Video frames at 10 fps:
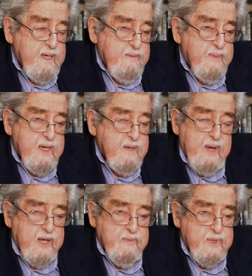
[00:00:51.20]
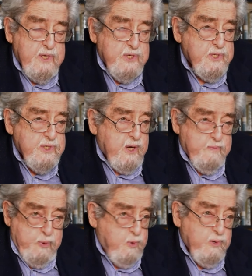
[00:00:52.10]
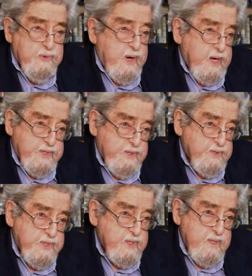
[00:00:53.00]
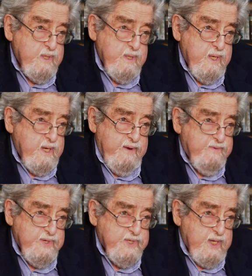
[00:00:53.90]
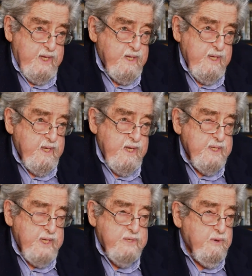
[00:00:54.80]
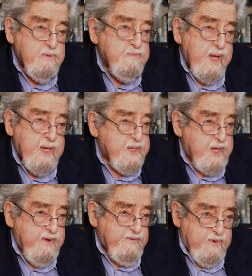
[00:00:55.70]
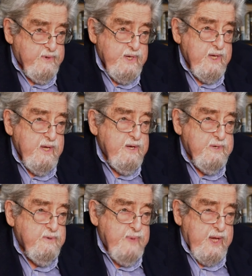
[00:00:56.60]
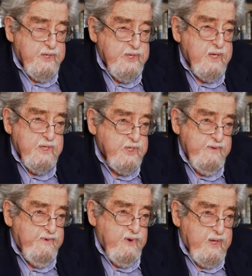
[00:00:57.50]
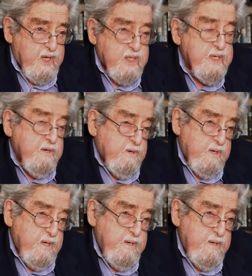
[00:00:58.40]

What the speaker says: Many mathematicians are poor writers, I have to say. They don't make an effort to make things very clear,